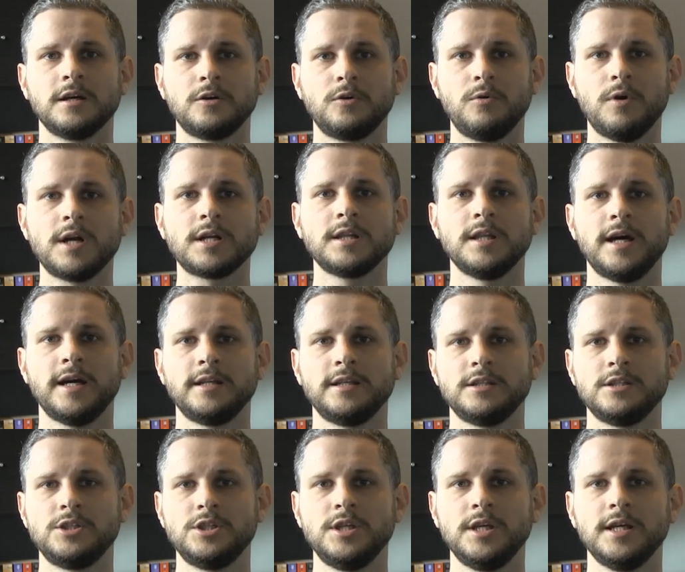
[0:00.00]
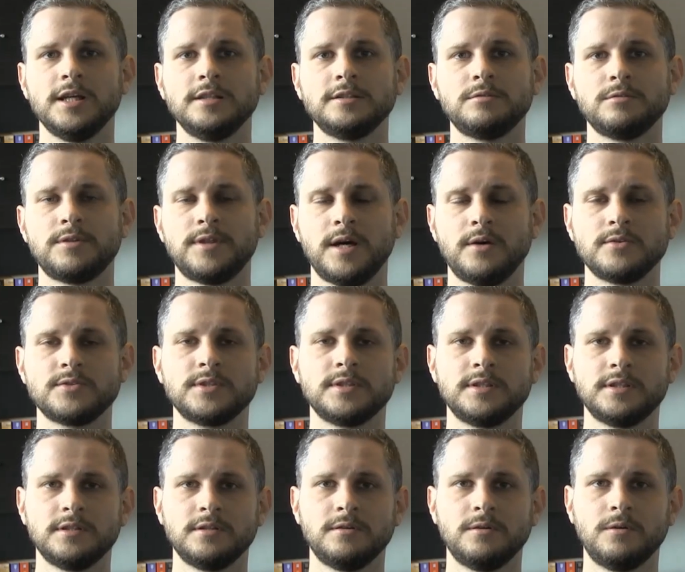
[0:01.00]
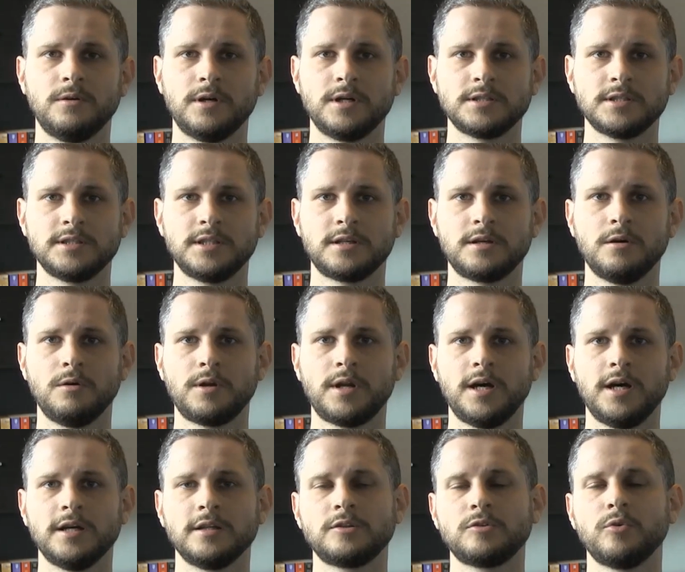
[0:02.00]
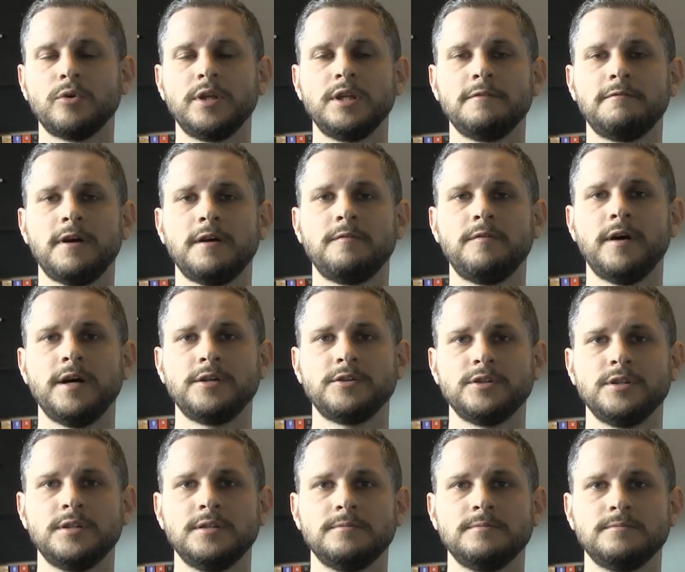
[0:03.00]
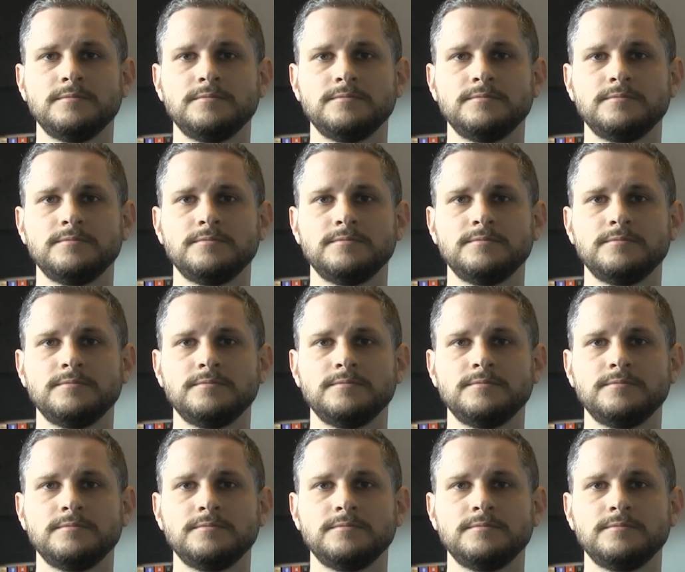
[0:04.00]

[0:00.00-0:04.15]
GL2000 or the Dakota 2500.